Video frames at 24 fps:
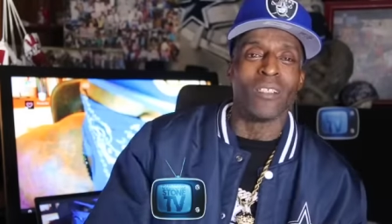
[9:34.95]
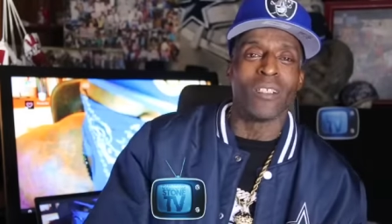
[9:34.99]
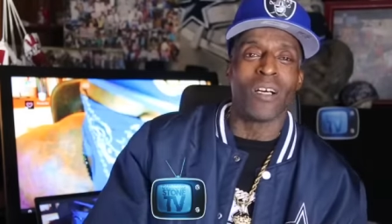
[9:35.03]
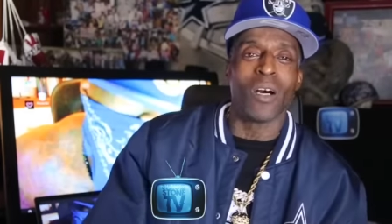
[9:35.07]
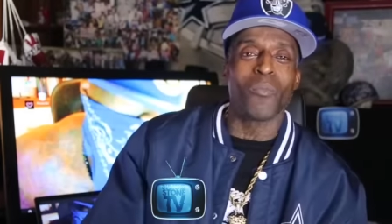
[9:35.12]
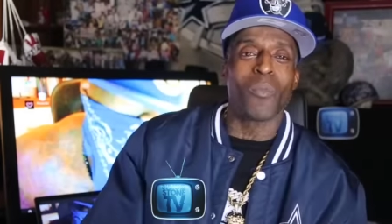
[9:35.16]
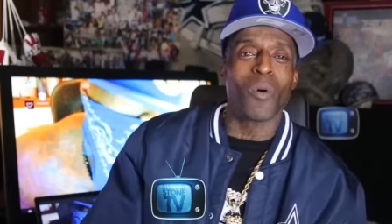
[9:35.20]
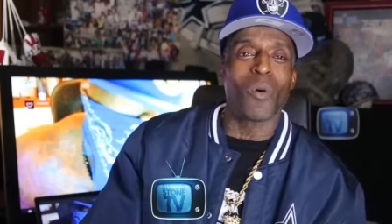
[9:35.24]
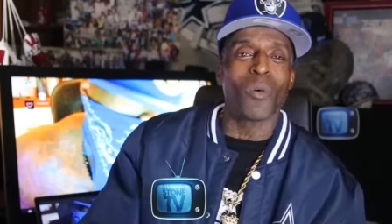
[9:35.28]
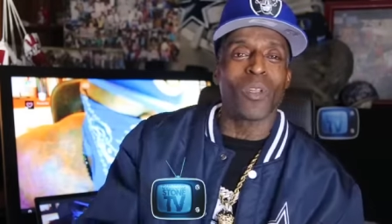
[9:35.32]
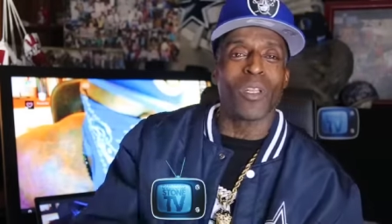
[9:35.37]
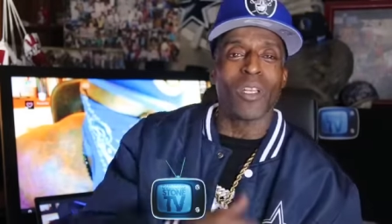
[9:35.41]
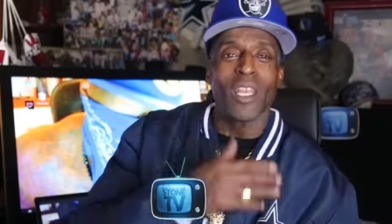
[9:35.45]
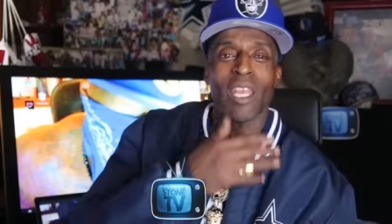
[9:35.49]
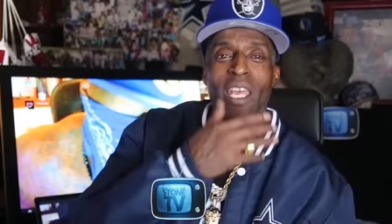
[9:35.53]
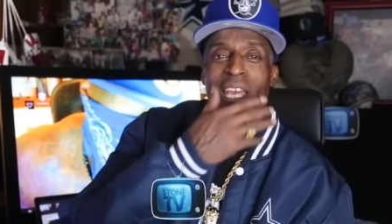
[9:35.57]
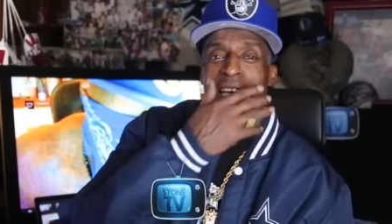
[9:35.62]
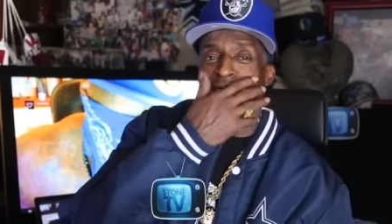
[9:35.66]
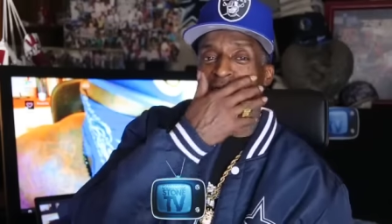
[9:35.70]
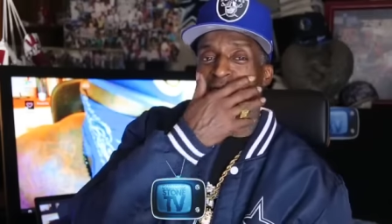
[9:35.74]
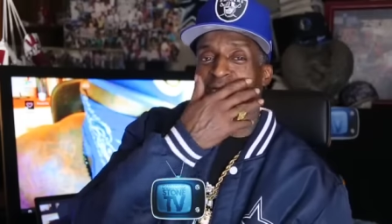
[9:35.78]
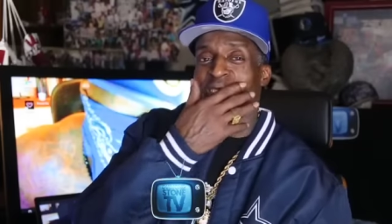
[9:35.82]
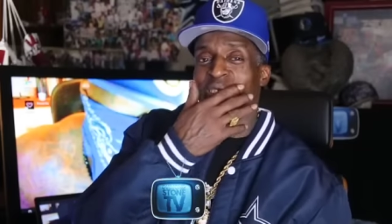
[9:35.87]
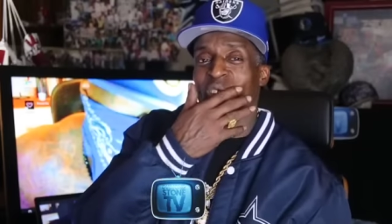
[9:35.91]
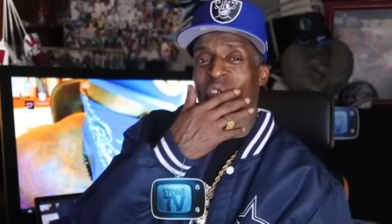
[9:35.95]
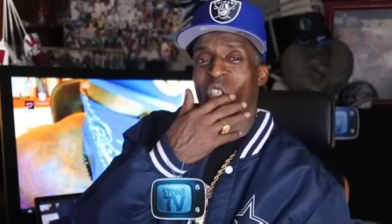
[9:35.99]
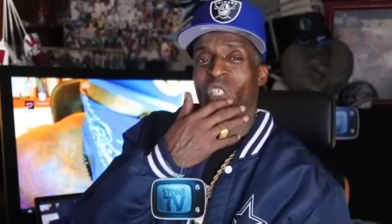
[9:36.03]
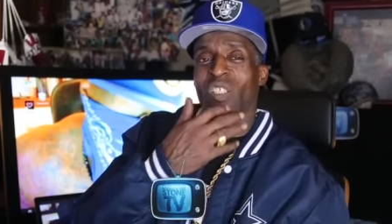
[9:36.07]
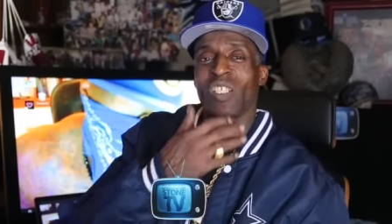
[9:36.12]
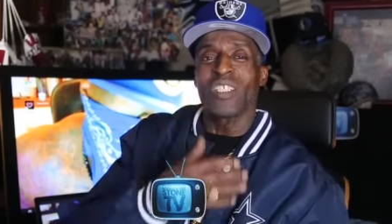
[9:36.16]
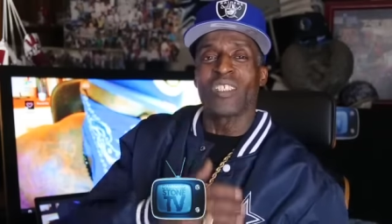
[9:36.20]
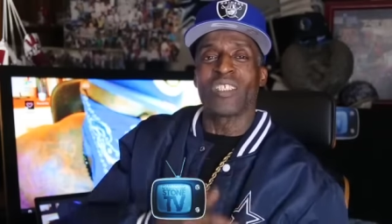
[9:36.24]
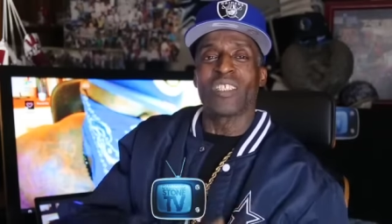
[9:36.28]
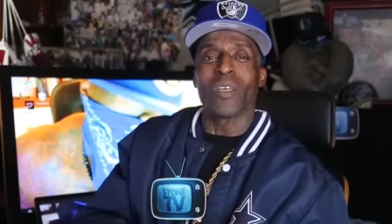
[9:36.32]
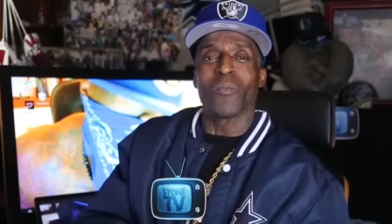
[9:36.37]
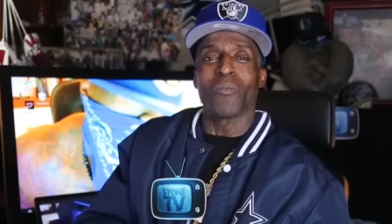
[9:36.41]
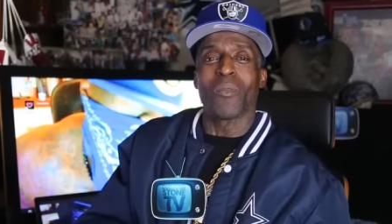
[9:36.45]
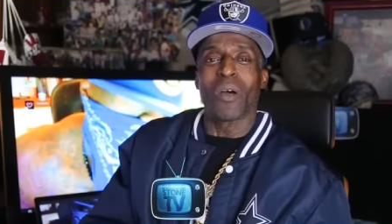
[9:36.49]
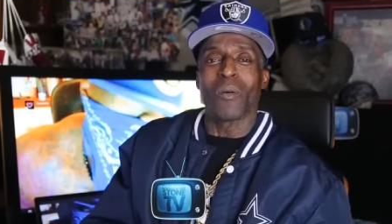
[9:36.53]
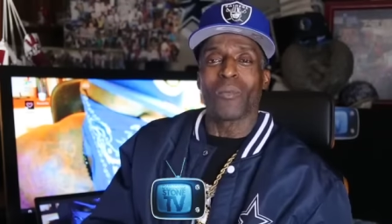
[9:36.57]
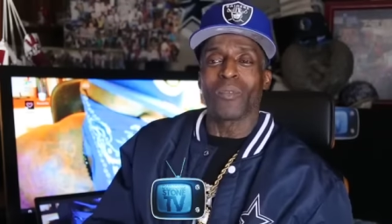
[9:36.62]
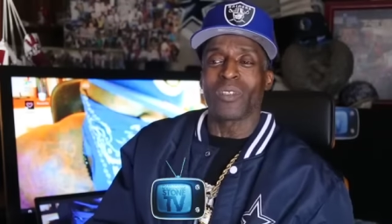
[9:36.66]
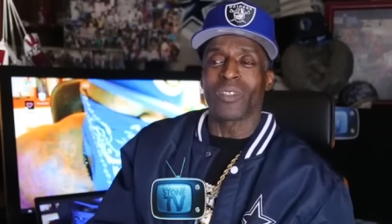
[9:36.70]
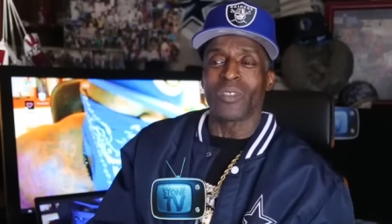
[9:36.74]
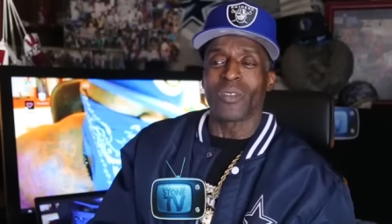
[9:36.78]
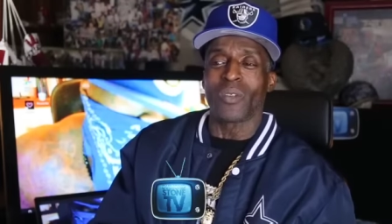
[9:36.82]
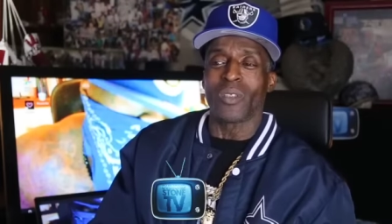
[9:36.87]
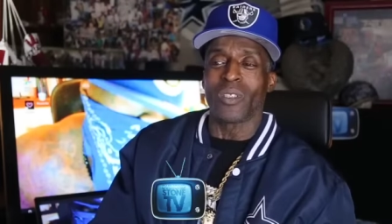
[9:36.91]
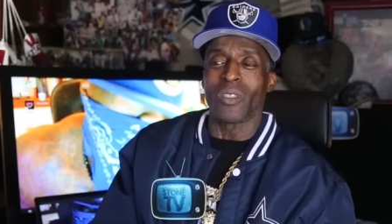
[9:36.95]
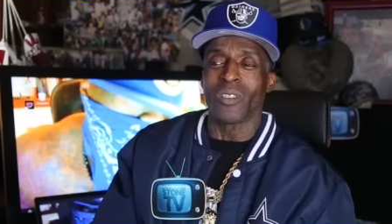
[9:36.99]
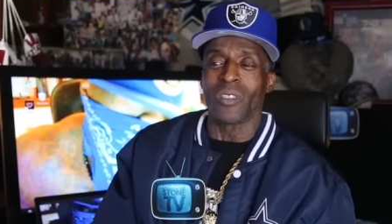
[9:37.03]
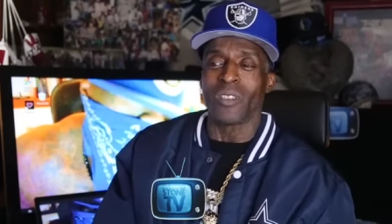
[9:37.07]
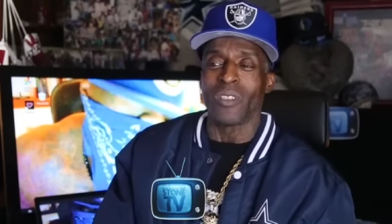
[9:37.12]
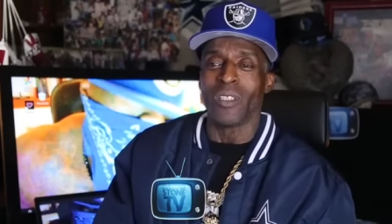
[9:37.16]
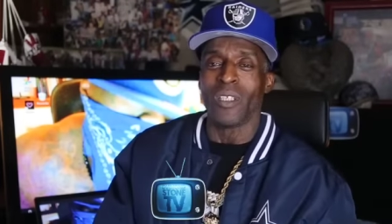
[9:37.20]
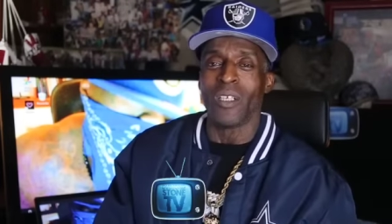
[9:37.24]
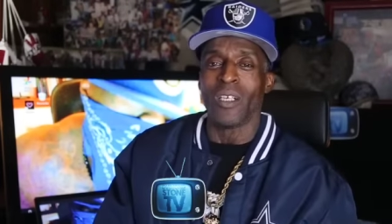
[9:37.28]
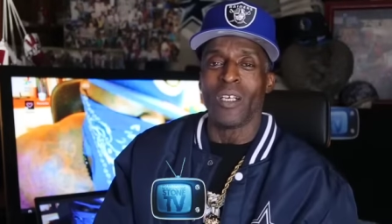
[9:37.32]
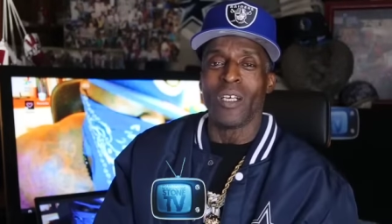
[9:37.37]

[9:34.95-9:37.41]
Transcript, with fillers: upon the lands of the earth. I said, mama, so on.